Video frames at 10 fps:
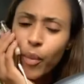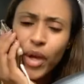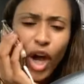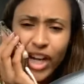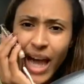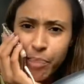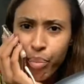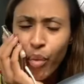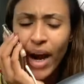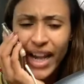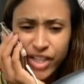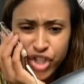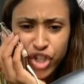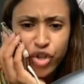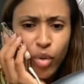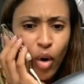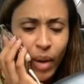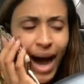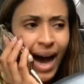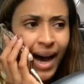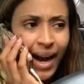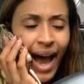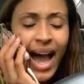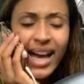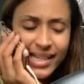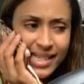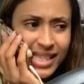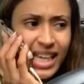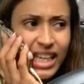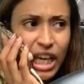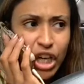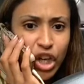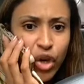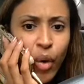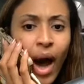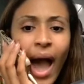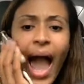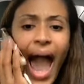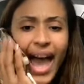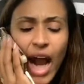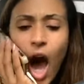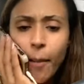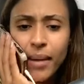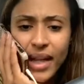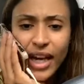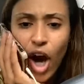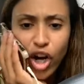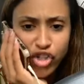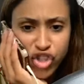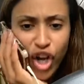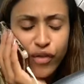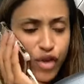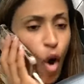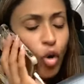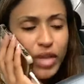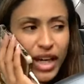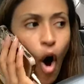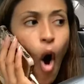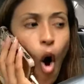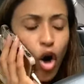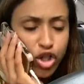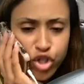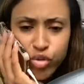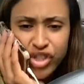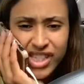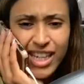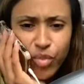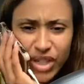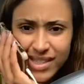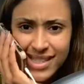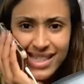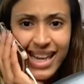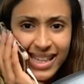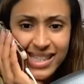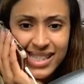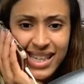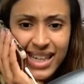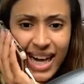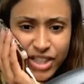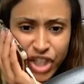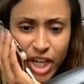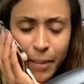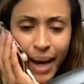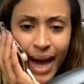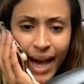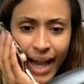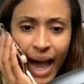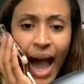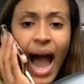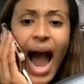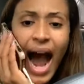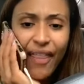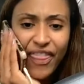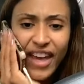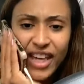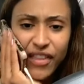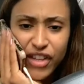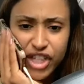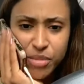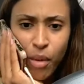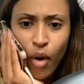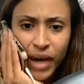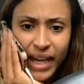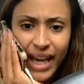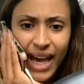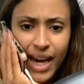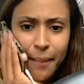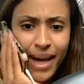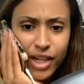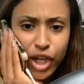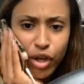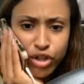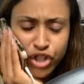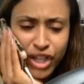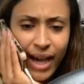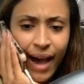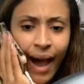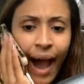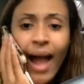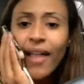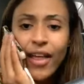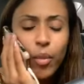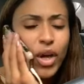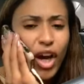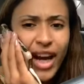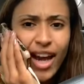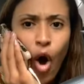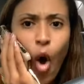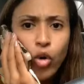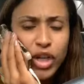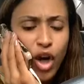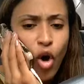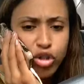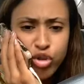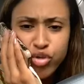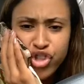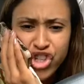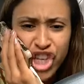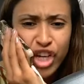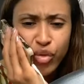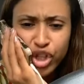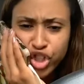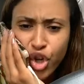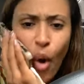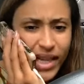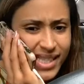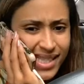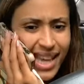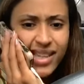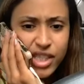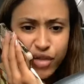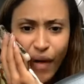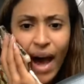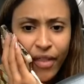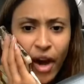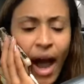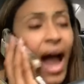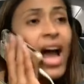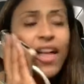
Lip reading: we are not praying to you, oh God, seeking you and humbling ourselves, holding on to secret sins. I thank you this morning, that we are not holding on to secret choice sins, Father,